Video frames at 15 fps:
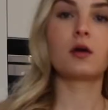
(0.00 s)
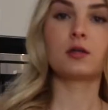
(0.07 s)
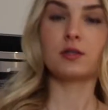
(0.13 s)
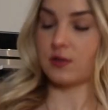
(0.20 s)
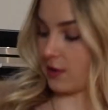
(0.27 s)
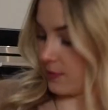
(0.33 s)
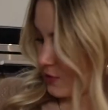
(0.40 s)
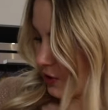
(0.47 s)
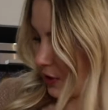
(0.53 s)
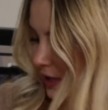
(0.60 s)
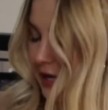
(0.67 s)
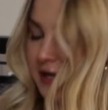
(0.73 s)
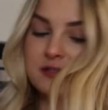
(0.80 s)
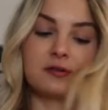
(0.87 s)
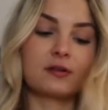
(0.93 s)
So I'm sorry I
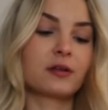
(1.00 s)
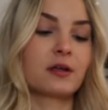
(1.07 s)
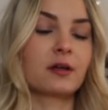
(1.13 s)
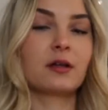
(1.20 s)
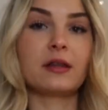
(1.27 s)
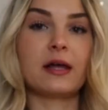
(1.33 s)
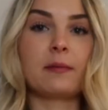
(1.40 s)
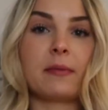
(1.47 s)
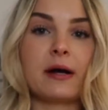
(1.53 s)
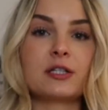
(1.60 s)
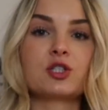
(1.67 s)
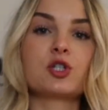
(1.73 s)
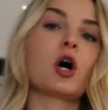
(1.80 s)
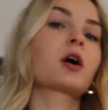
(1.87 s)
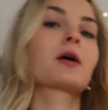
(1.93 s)
had to let my
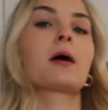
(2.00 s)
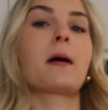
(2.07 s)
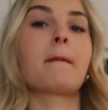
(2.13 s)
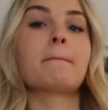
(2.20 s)
dog